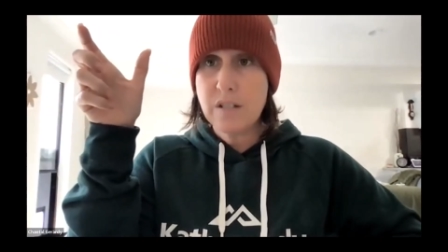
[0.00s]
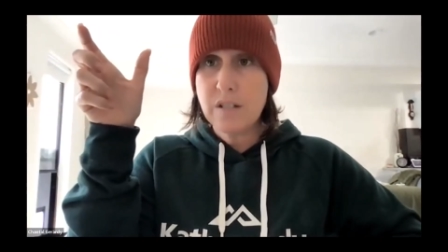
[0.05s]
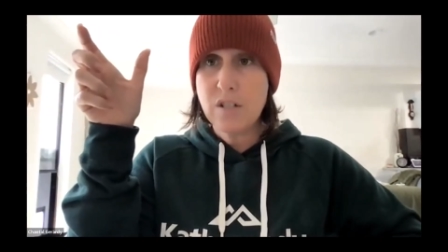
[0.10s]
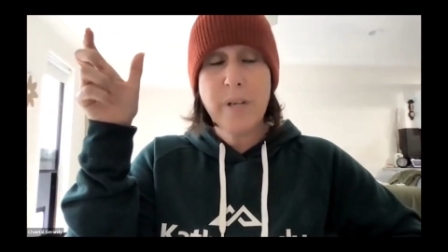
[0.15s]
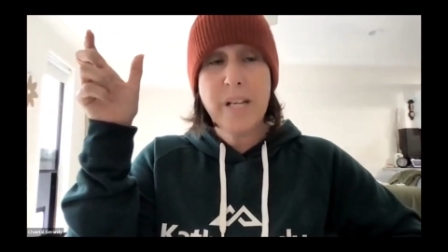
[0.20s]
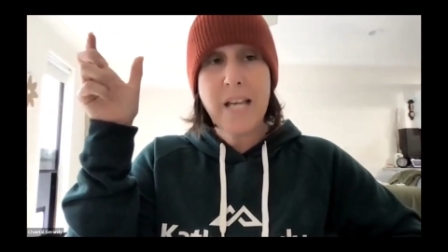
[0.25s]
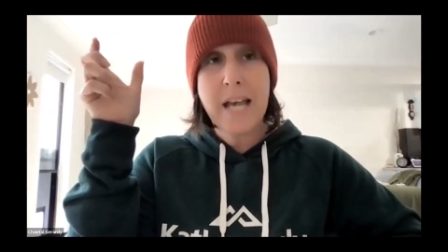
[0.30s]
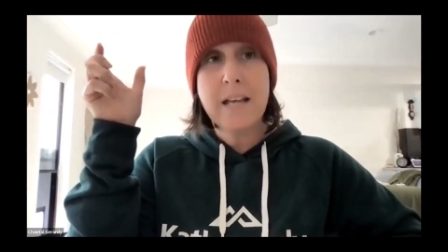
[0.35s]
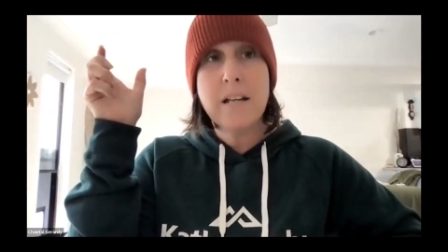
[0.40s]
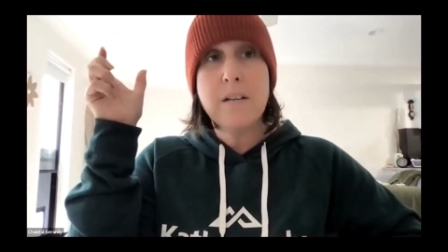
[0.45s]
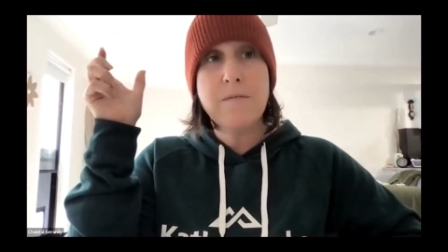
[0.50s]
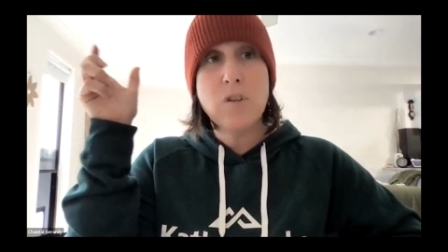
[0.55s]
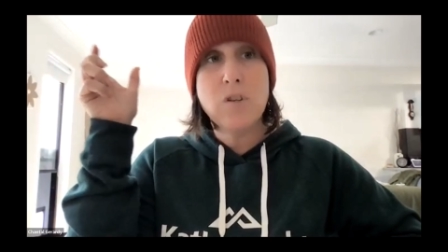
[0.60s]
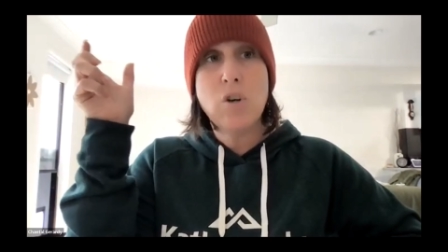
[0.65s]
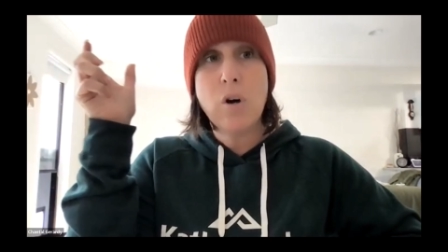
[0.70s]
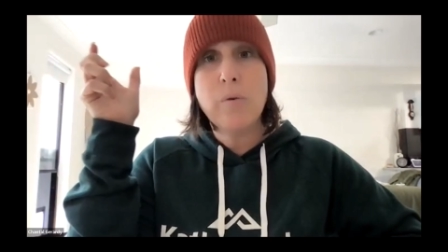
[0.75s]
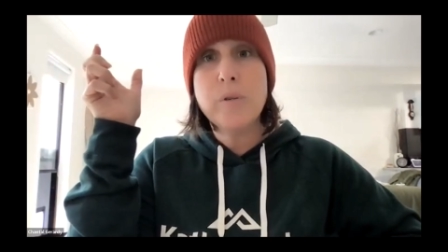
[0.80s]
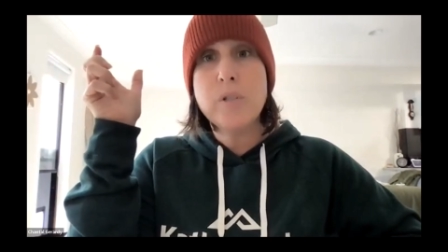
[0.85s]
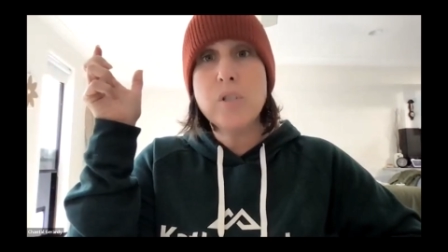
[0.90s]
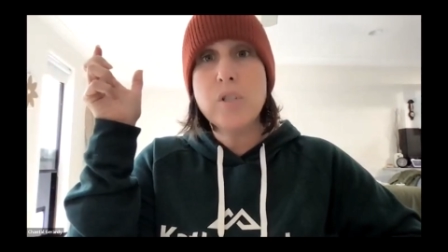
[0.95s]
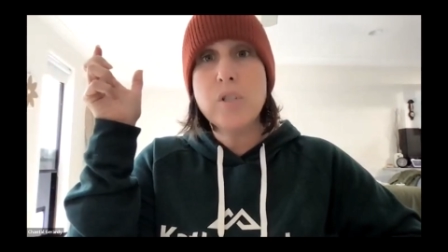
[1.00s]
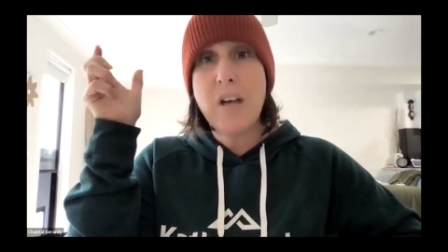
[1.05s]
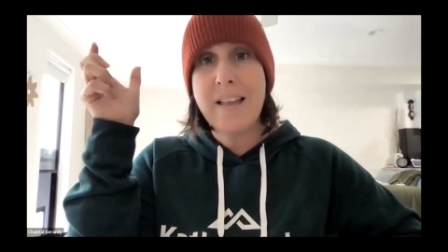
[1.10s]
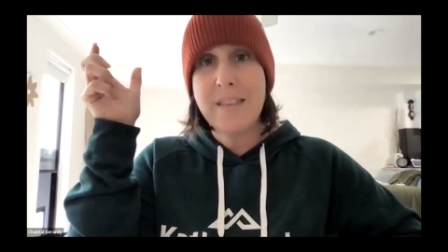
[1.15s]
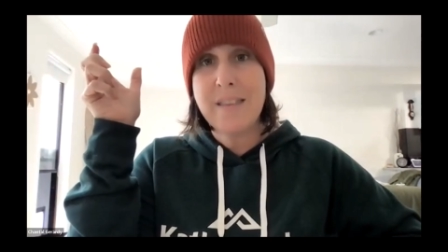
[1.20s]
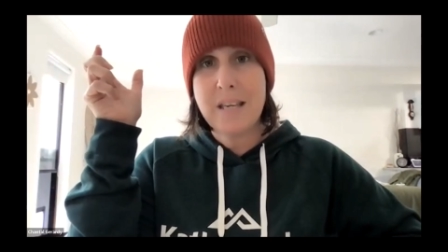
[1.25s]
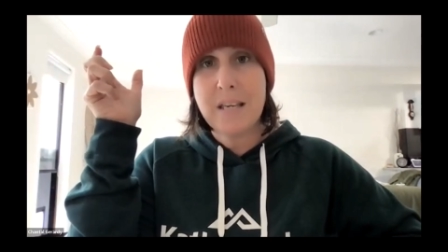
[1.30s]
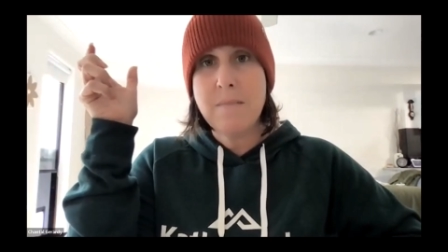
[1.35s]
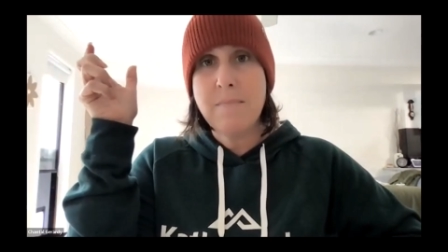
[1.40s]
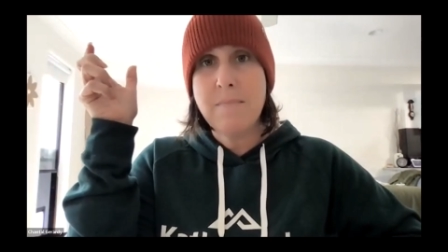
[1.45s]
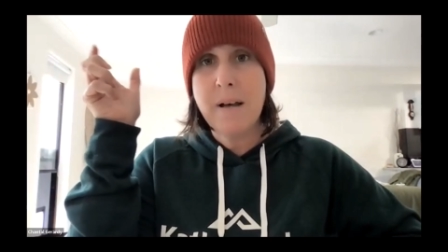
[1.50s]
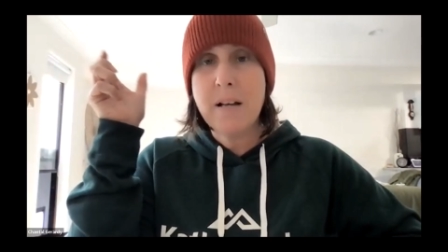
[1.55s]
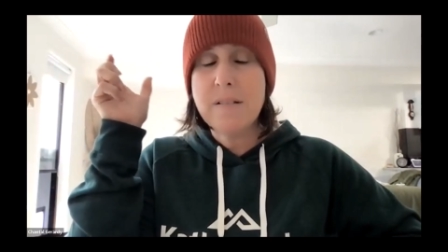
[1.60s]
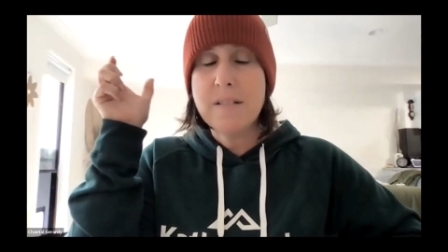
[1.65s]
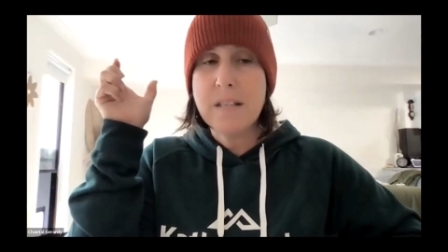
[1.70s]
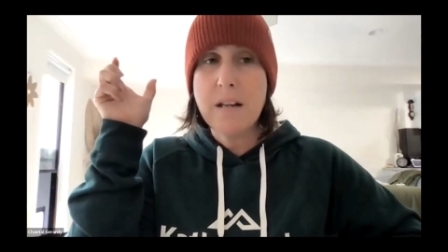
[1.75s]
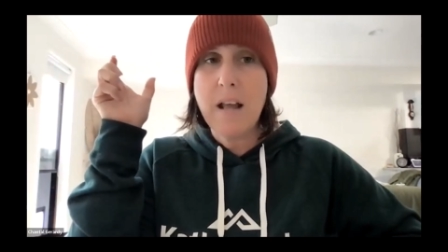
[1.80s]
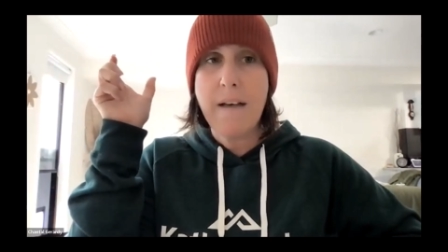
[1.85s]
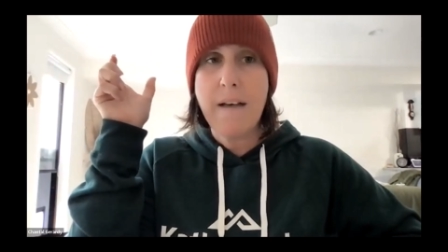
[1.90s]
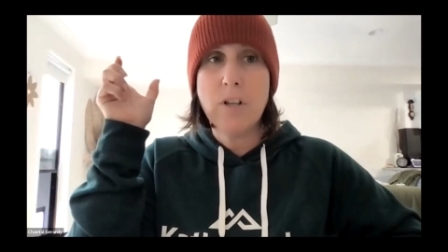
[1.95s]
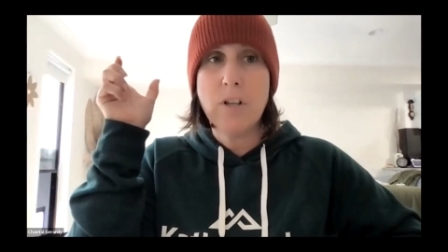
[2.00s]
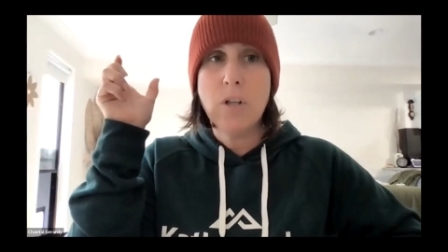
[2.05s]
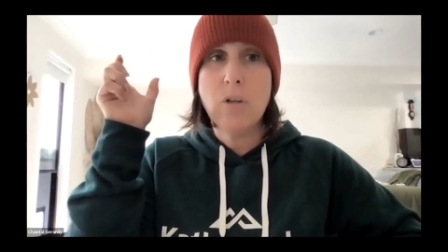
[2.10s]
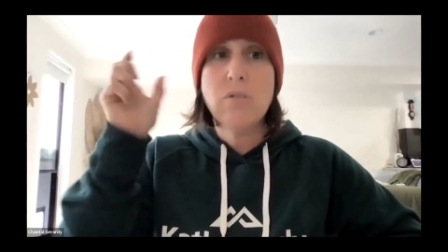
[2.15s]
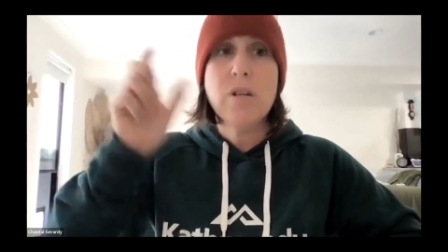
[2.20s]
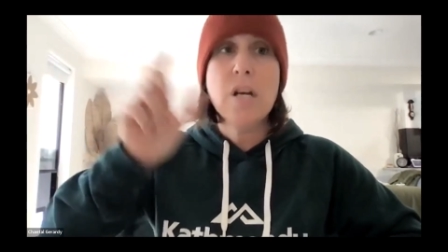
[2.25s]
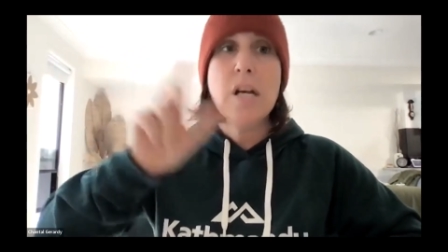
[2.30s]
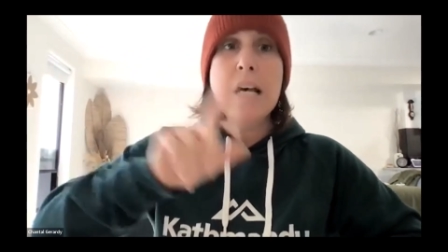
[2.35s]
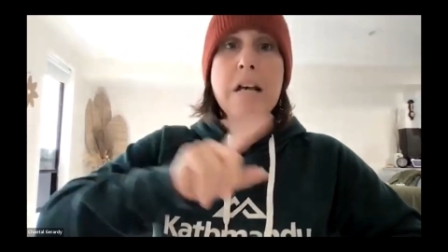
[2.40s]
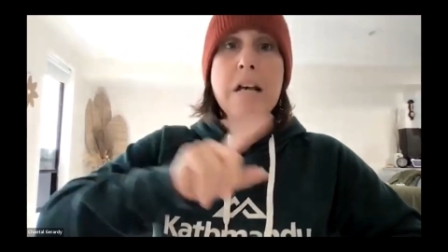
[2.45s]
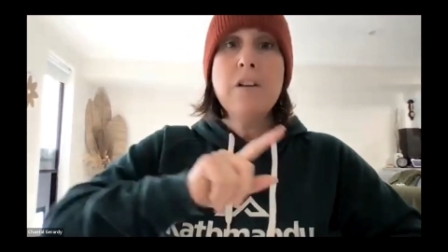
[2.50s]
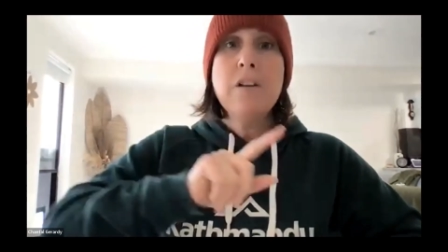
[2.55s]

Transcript: So again, if you go into other emails and have a look,